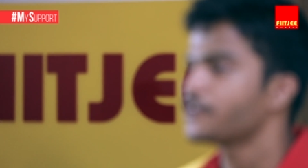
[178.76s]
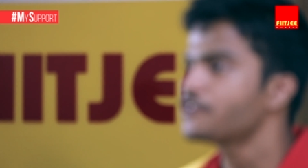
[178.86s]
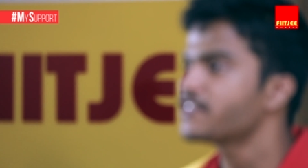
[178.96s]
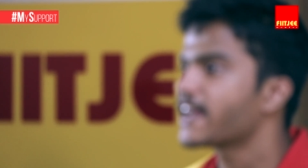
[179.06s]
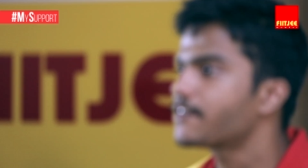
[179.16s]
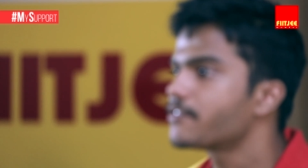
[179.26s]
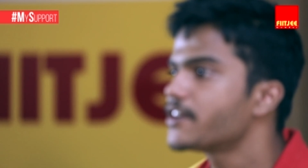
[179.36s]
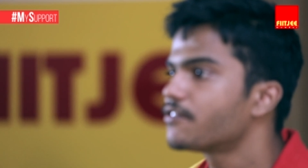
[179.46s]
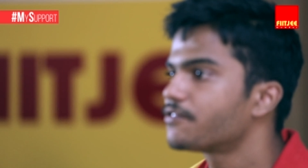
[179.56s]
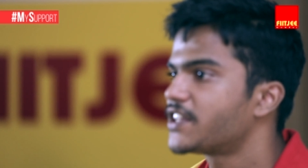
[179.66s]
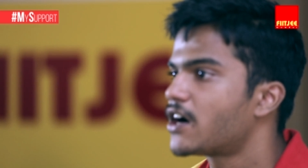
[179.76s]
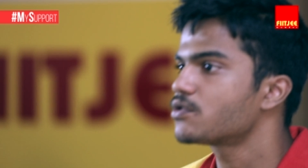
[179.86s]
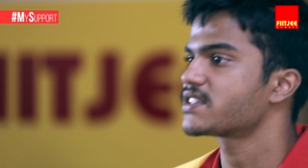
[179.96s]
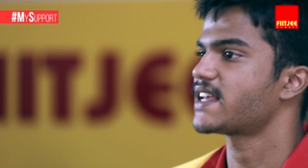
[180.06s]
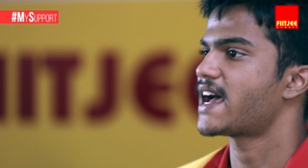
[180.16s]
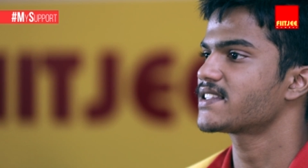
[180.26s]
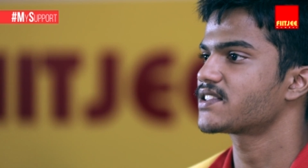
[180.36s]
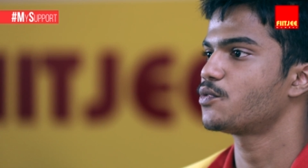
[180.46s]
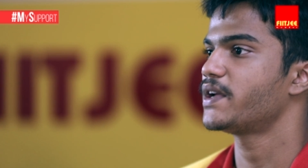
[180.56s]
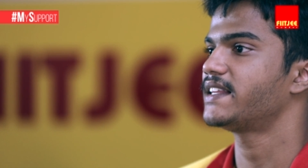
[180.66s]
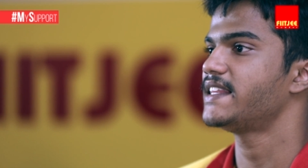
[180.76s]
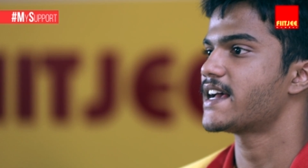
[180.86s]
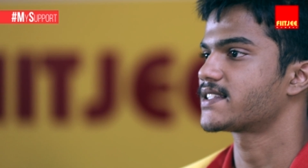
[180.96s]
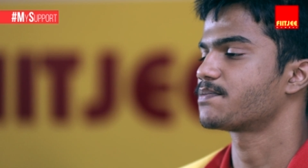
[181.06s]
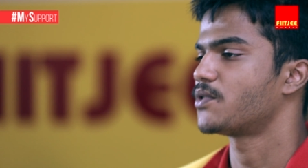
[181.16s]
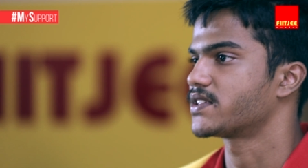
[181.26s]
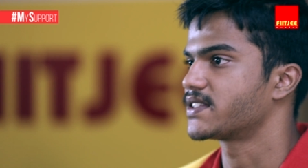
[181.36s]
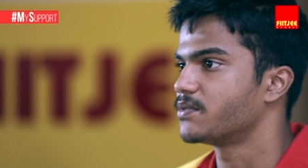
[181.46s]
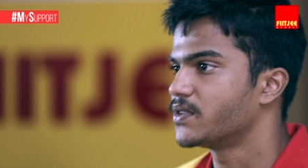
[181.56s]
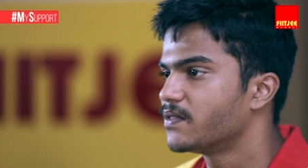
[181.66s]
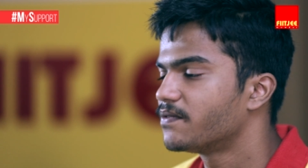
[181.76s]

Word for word: should get rid of doubts as quickly as possible.